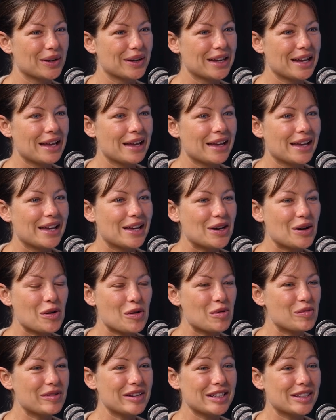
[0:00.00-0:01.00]
It
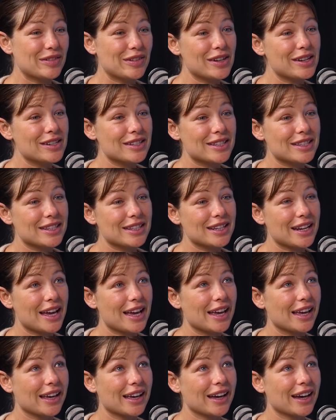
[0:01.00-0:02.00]
almost feels
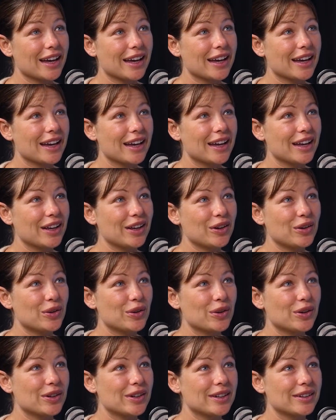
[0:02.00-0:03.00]
like
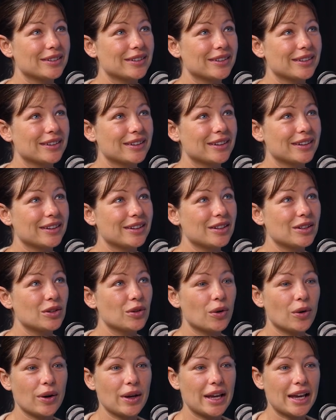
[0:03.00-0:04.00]
you're
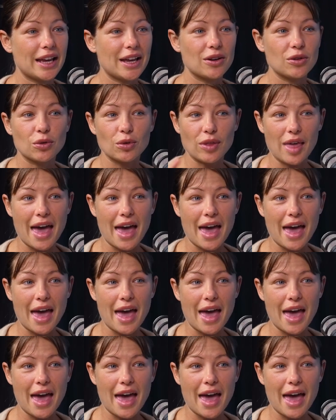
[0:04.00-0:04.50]
nor here nor